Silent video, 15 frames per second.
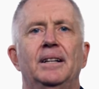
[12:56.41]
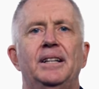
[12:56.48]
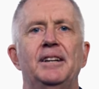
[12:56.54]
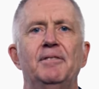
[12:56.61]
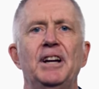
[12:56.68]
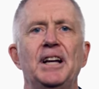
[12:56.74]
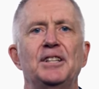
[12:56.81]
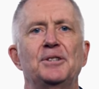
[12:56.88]

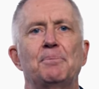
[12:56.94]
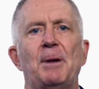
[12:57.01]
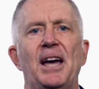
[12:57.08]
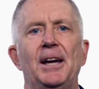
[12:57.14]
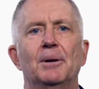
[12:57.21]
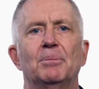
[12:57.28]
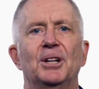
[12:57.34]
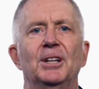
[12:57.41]
Dividends
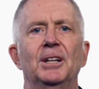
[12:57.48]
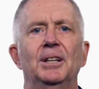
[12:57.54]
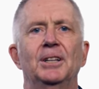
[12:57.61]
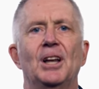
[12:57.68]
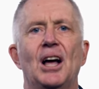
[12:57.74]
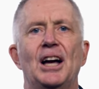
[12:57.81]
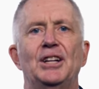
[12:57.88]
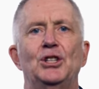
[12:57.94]
payable,
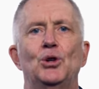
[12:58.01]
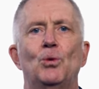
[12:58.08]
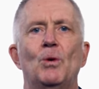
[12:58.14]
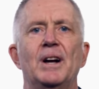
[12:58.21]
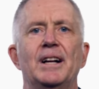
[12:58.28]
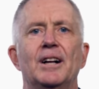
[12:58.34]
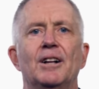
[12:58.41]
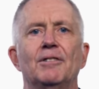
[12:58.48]
line
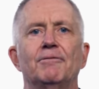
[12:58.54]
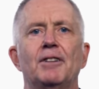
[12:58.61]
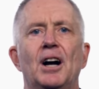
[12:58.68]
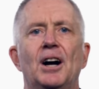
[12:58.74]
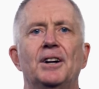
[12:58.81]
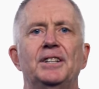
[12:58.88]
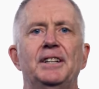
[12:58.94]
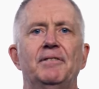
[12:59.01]
12,
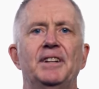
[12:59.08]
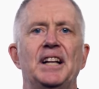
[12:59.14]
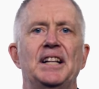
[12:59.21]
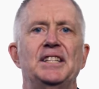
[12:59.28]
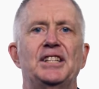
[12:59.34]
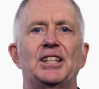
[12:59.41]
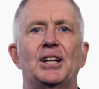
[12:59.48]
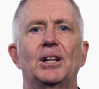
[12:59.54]
are
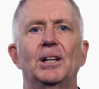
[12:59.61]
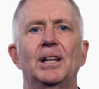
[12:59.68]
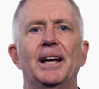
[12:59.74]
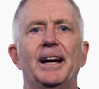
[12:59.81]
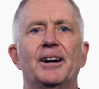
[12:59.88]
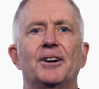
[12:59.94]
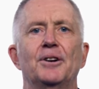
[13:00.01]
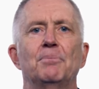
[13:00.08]
dividends
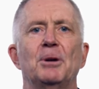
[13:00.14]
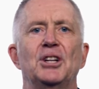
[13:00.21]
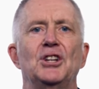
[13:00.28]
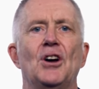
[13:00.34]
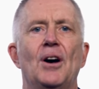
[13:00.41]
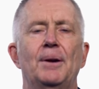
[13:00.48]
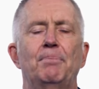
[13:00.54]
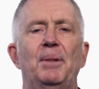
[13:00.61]
declared but
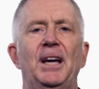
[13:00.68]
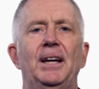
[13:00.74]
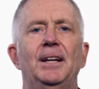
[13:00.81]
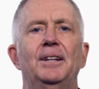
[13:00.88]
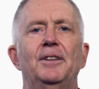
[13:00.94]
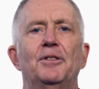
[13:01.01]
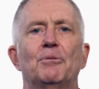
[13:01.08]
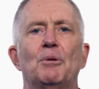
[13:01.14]
not
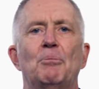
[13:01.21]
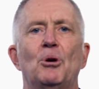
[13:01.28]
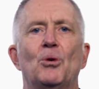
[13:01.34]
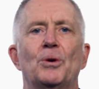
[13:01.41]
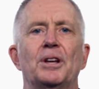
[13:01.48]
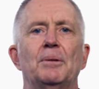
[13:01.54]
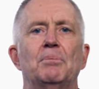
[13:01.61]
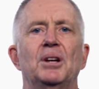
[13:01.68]
paid in the
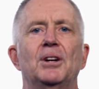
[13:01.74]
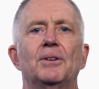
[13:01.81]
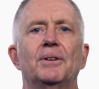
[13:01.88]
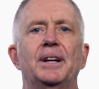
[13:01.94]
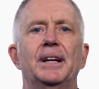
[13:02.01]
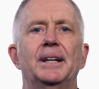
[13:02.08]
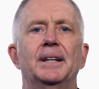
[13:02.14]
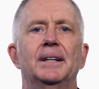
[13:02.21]
reporting
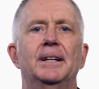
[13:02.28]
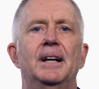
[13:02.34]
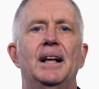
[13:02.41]
period.